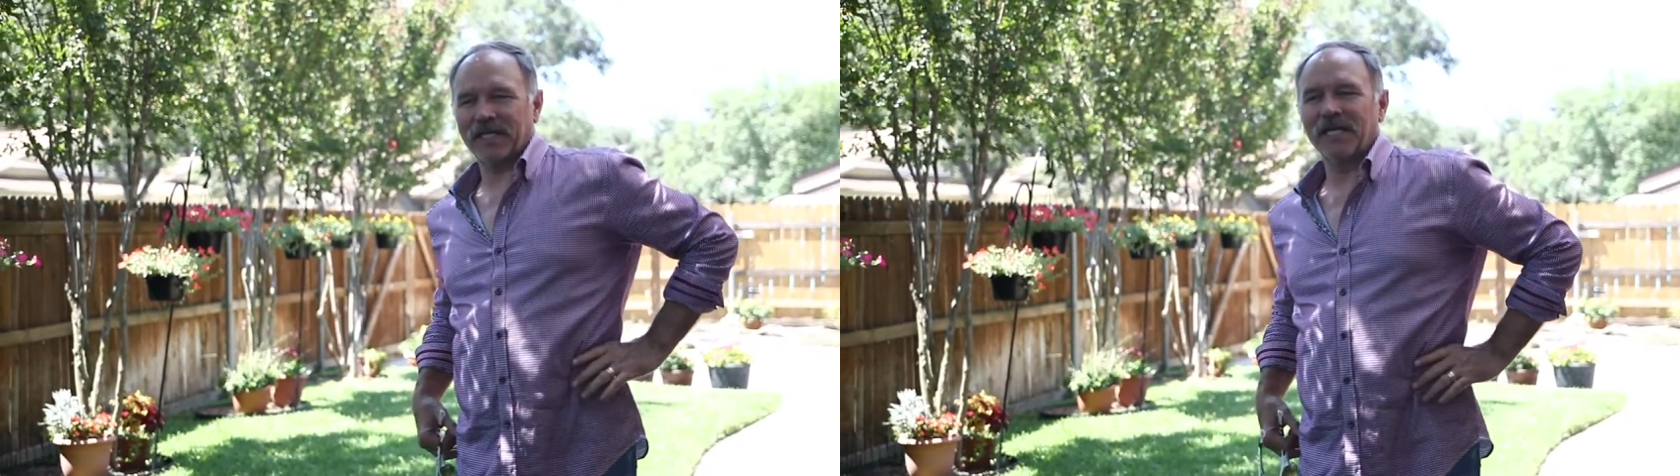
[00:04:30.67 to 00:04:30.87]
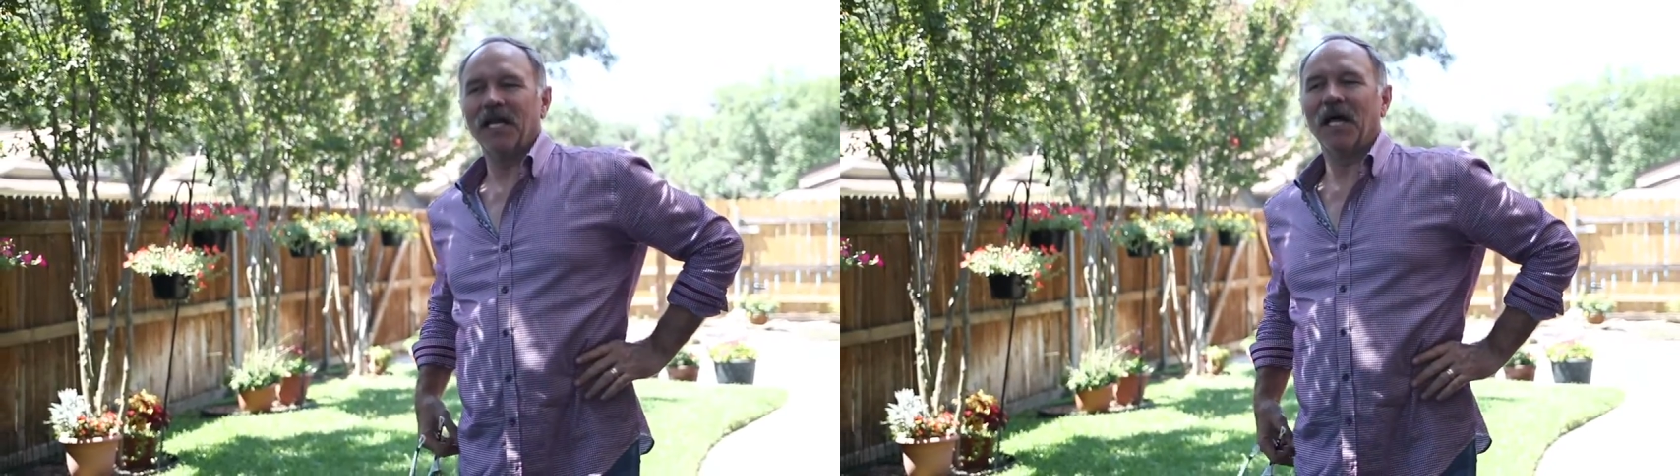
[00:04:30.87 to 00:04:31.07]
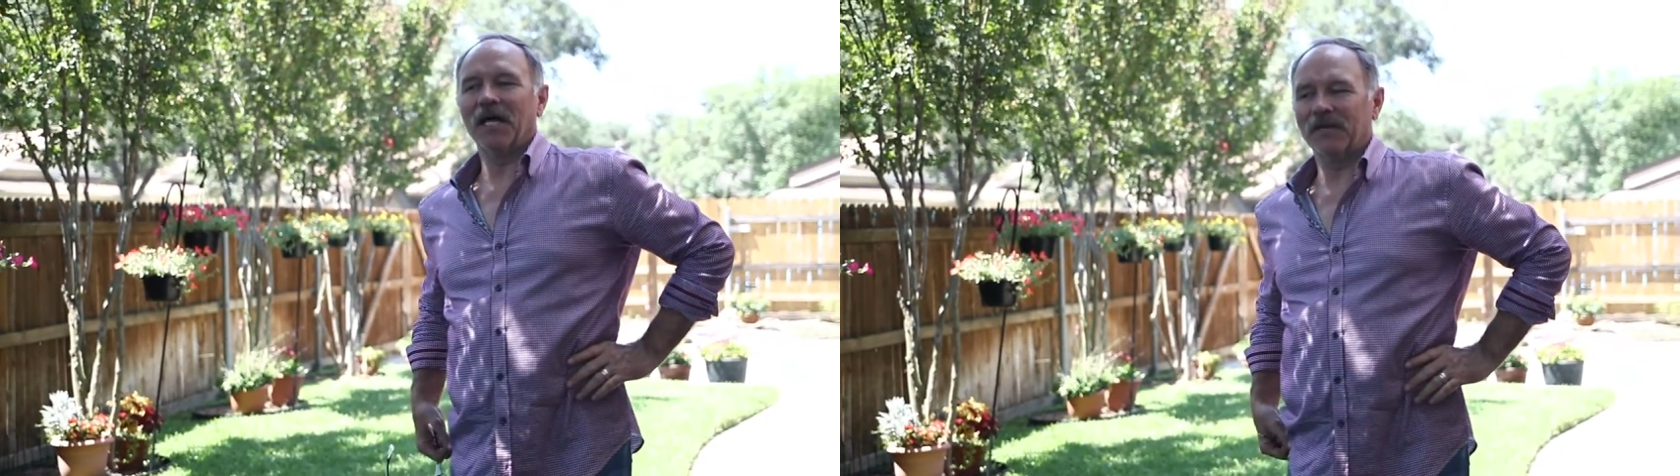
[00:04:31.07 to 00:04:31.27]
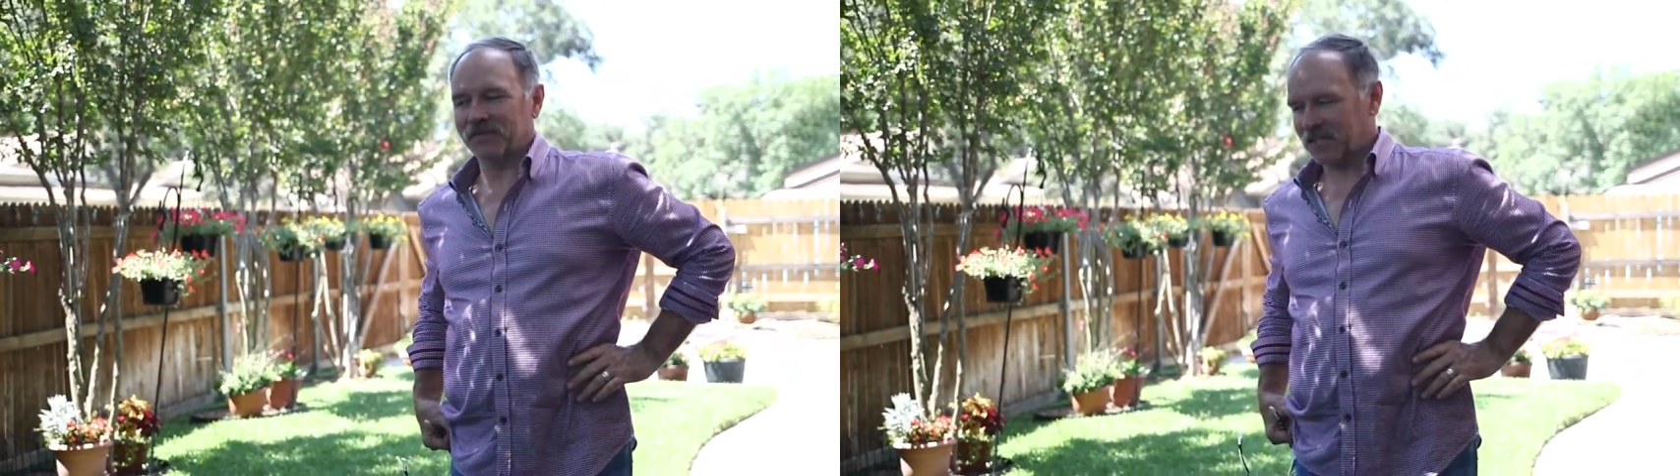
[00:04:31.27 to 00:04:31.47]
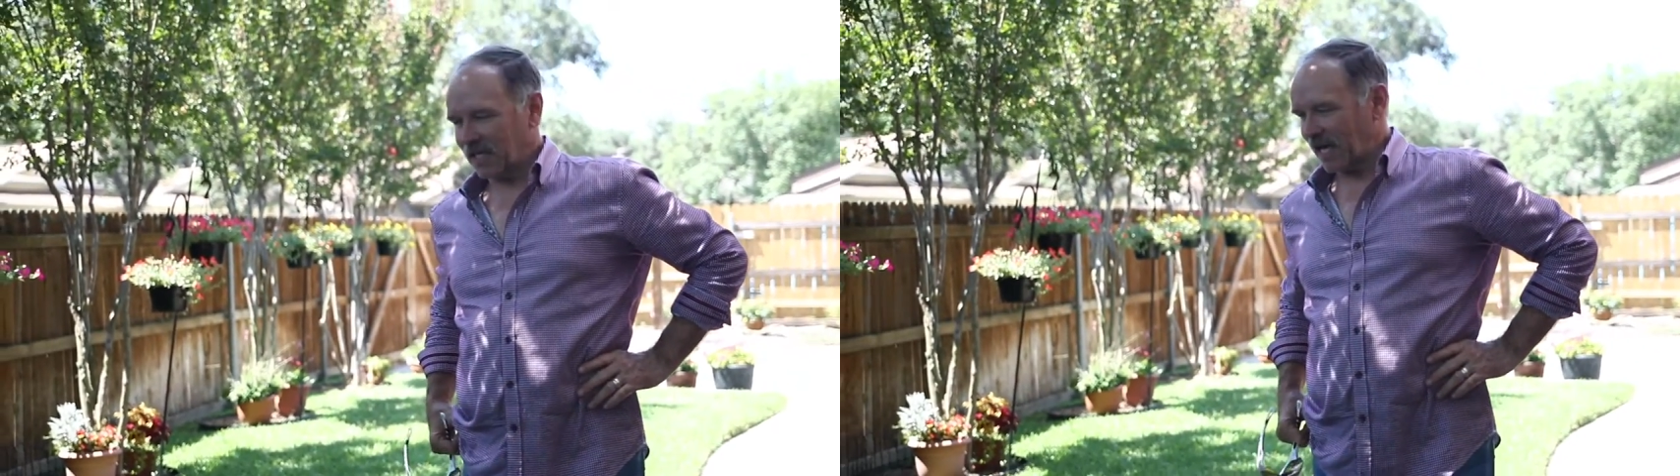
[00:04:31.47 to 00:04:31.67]
He
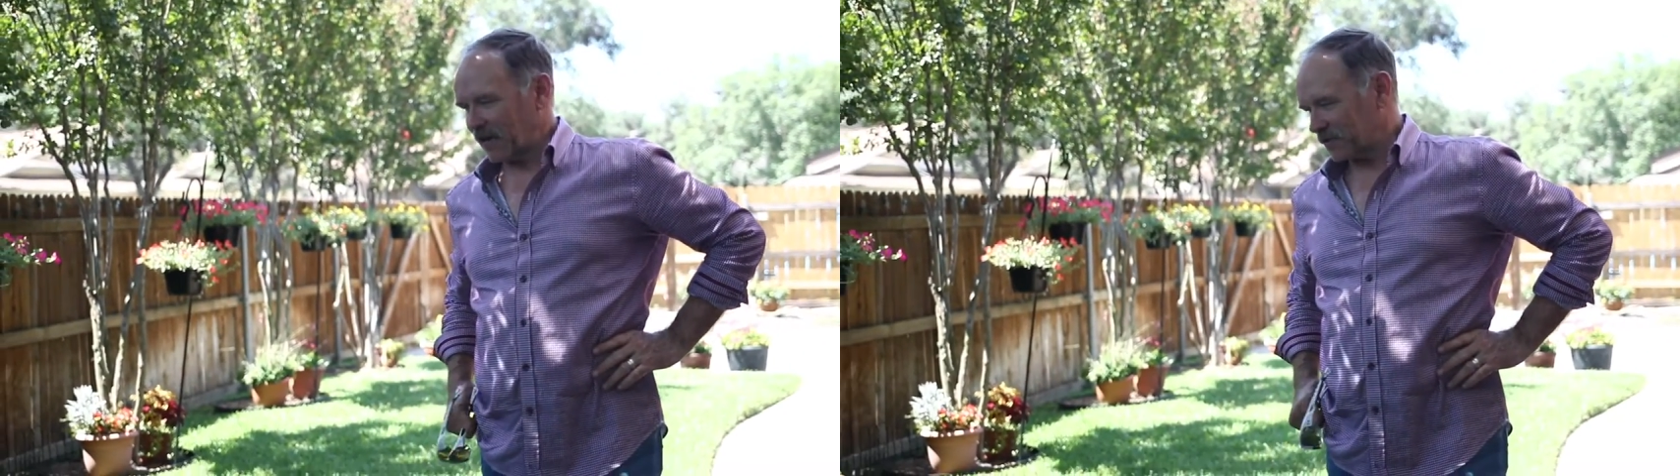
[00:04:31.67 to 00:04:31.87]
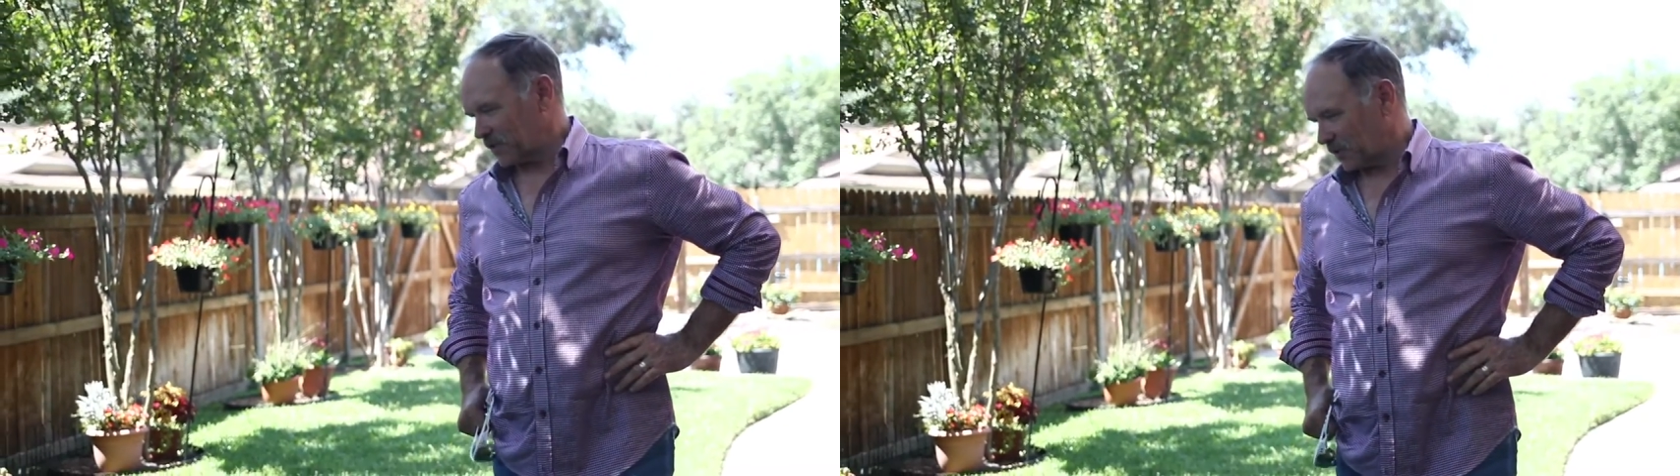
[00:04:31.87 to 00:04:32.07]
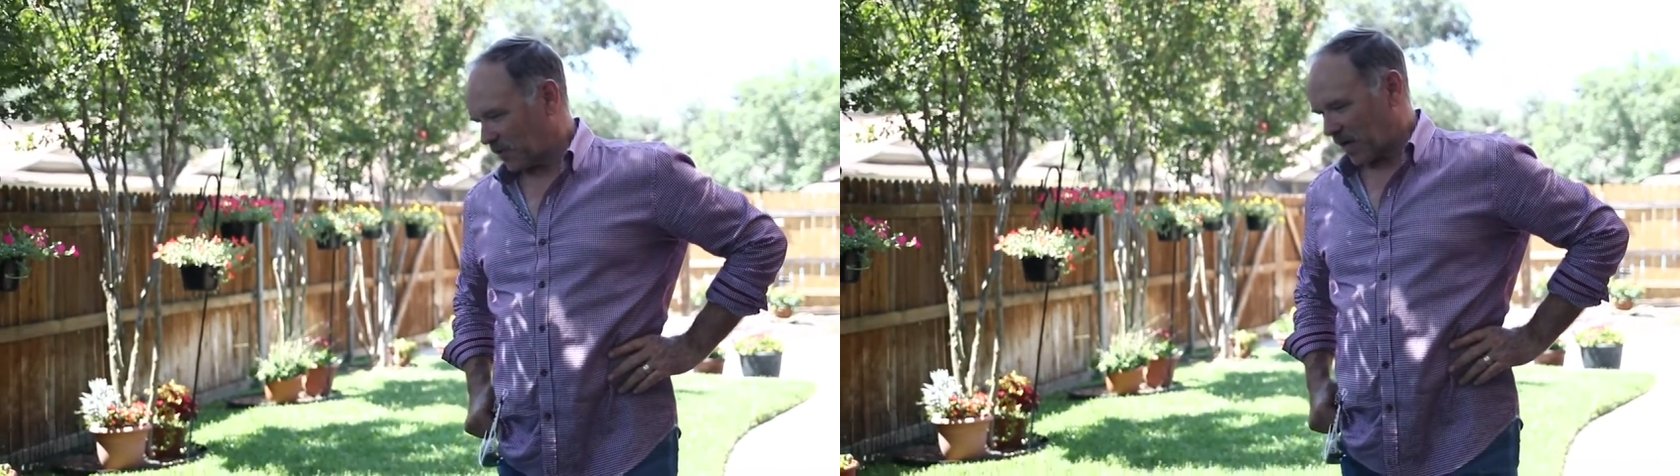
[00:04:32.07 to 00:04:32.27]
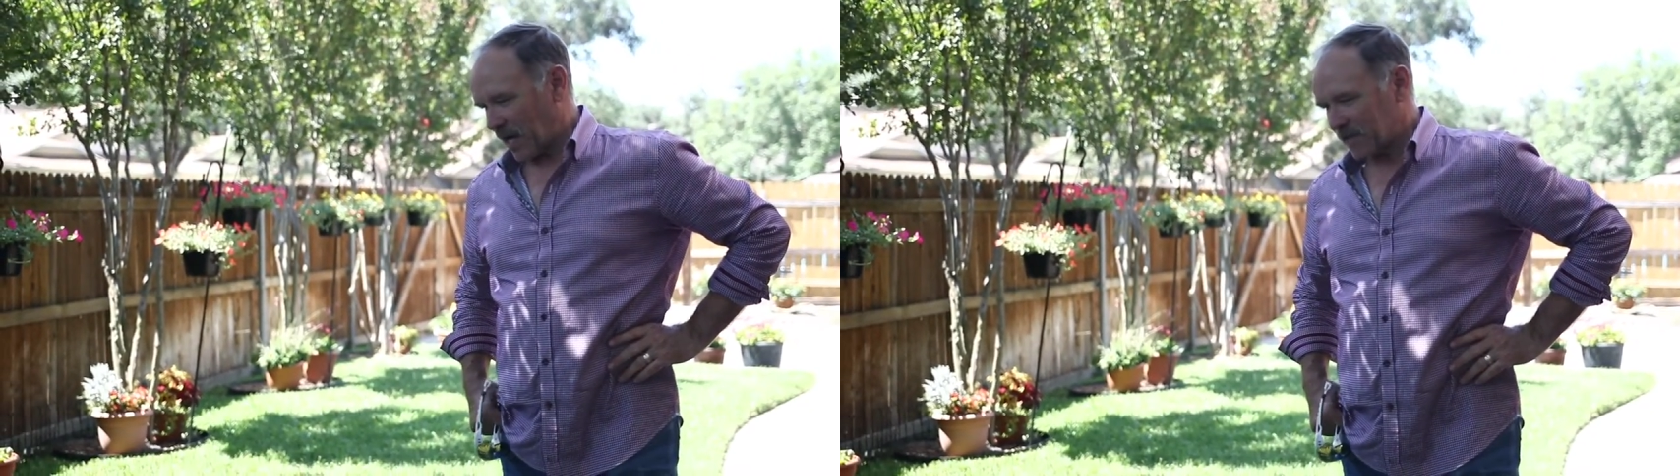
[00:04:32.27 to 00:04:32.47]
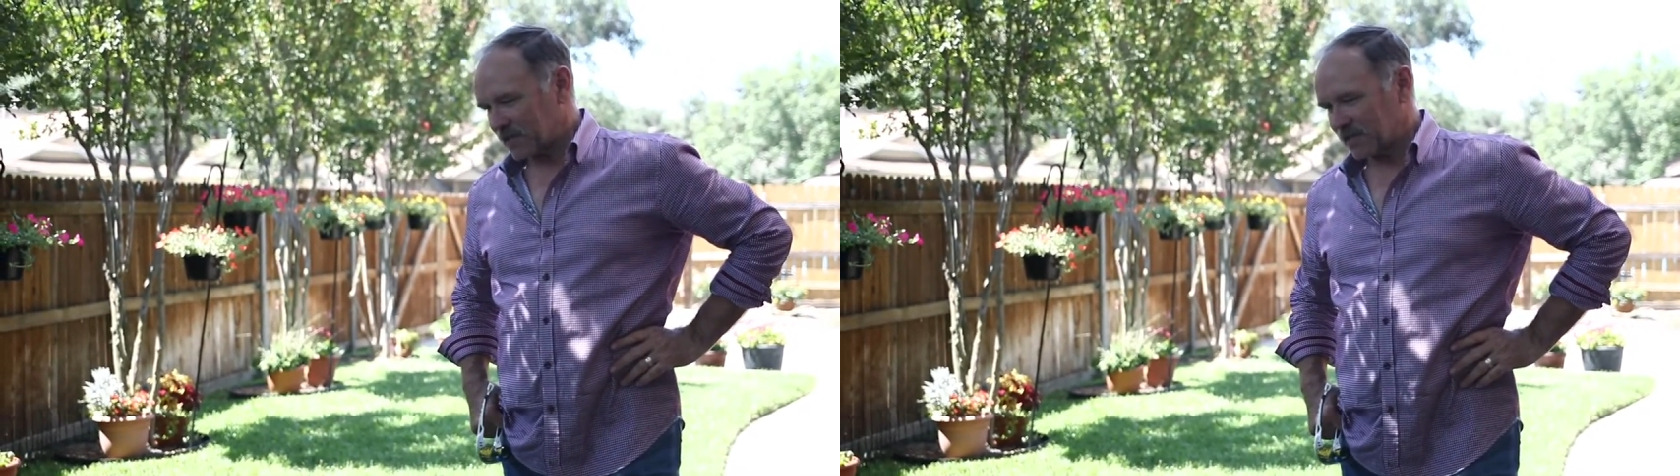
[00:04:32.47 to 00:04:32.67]
loves to lounge in the
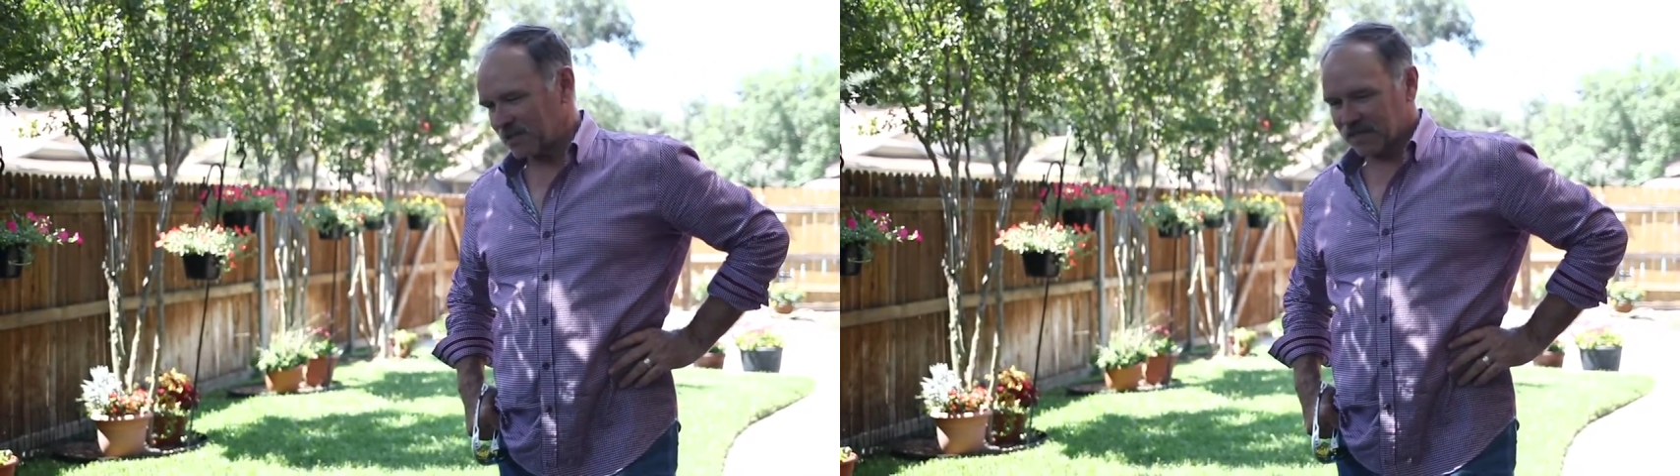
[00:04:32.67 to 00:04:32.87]
grass.